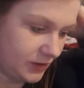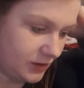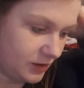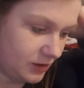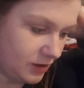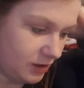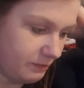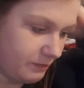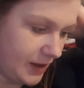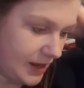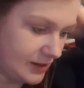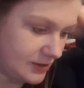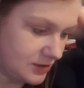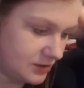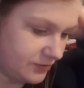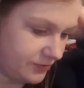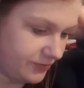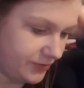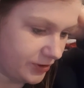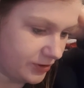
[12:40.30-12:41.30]
a balance
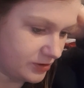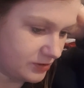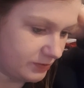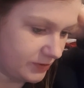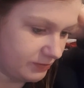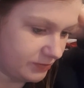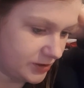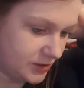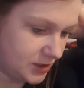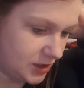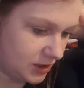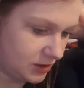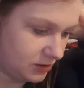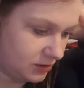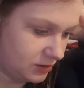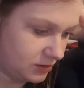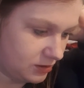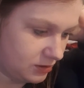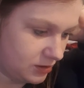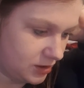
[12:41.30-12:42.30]
of foods, but
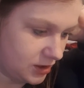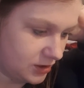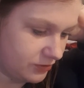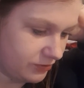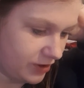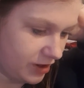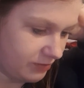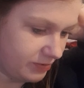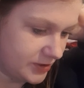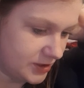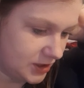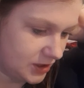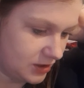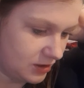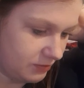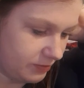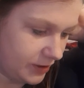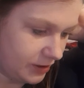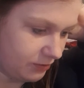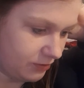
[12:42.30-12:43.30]
is very
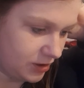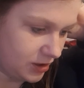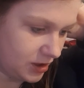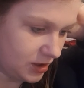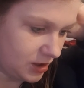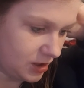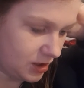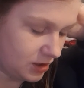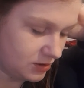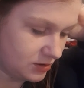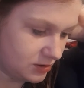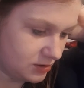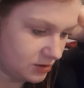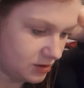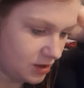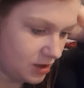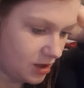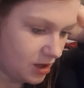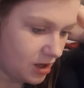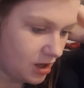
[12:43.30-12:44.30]
particular about what he eats.
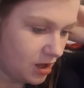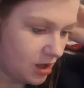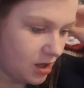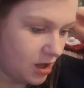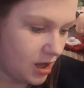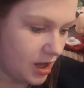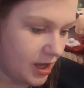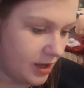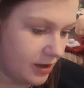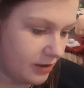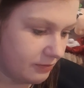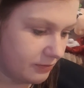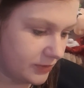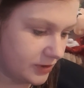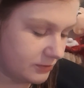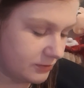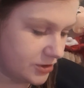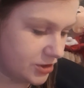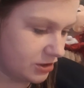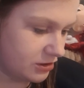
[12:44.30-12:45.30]
The
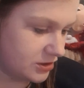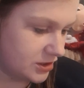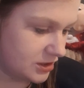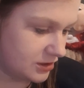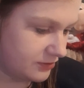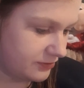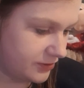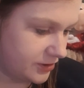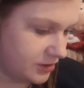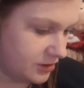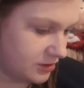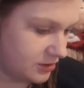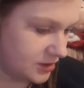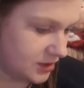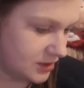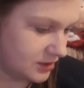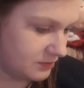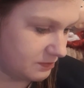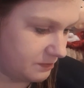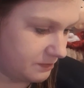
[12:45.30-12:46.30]
majority of his food
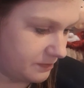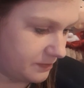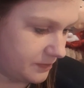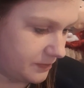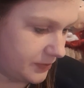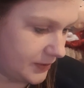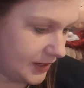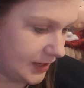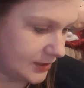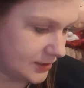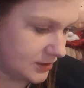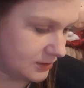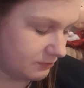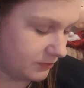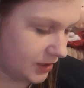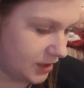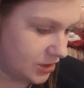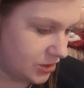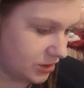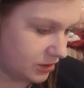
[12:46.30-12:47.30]
is bland and
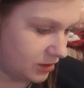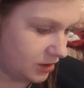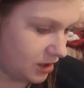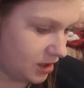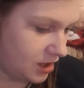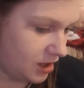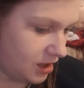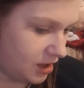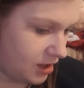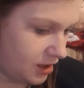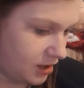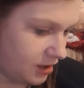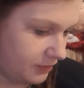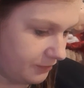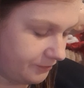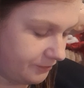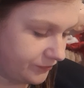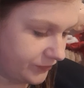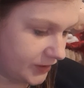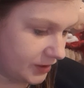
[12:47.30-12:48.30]
beige in colour.
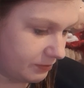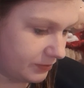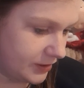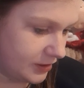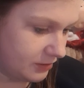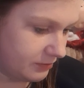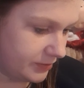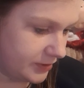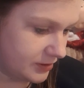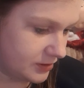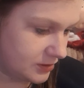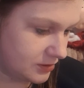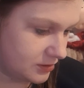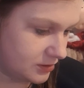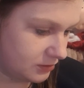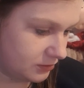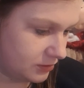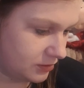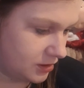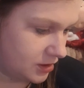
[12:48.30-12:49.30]
The appeal
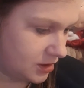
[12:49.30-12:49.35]
bundle